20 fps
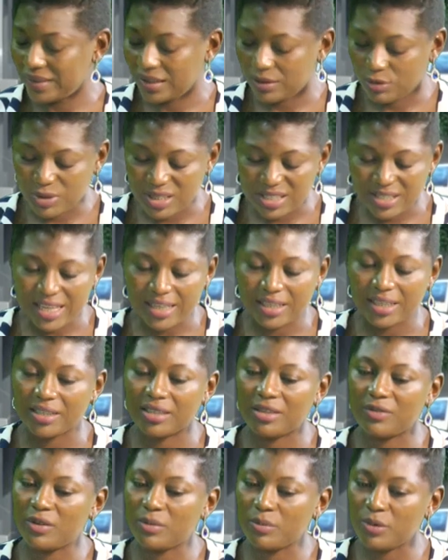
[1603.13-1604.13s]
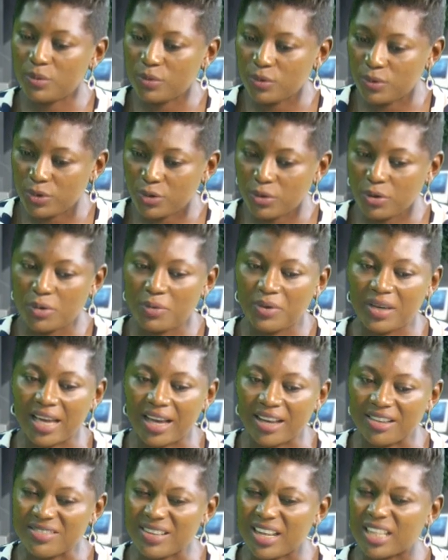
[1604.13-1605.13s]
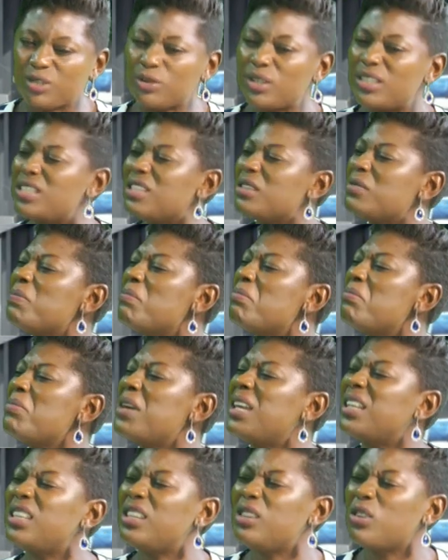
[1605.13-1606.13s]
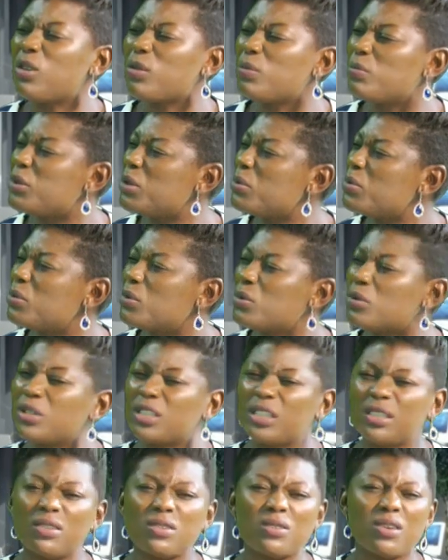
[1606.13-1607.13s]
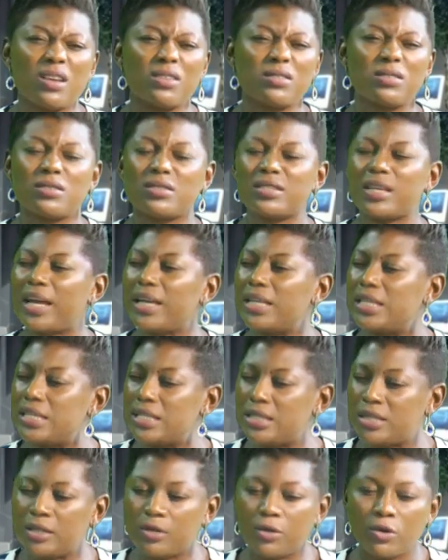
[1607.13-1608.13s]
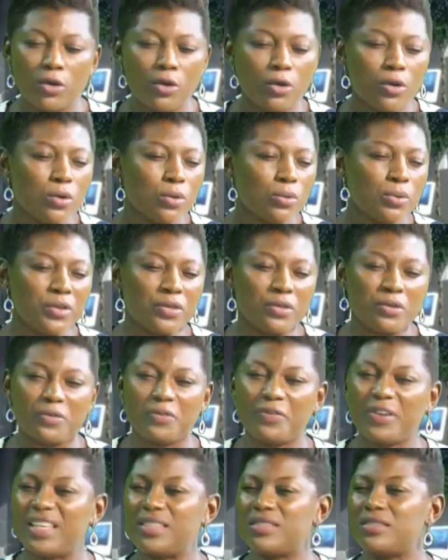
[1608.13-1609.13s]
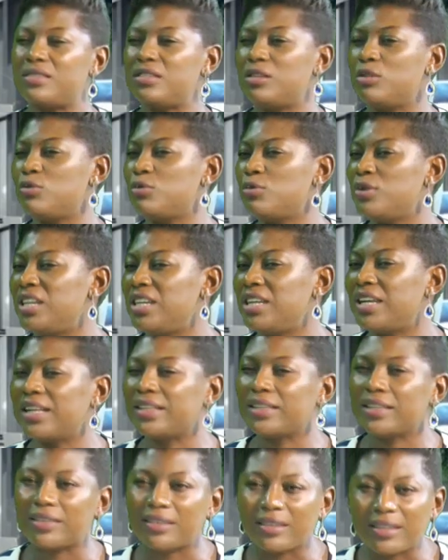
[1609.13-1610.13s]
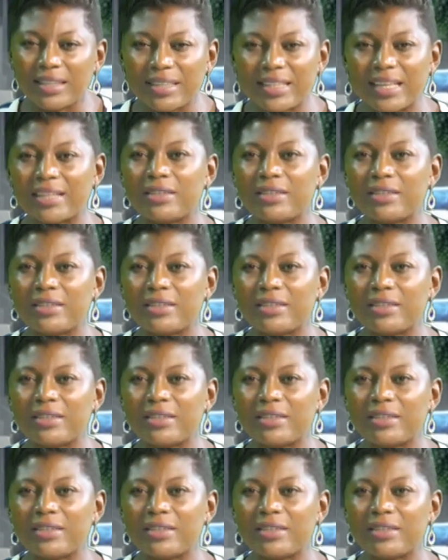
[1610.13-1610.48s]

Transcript: We started giving people theory and graduating many young people into our society with a first degree, and they think that the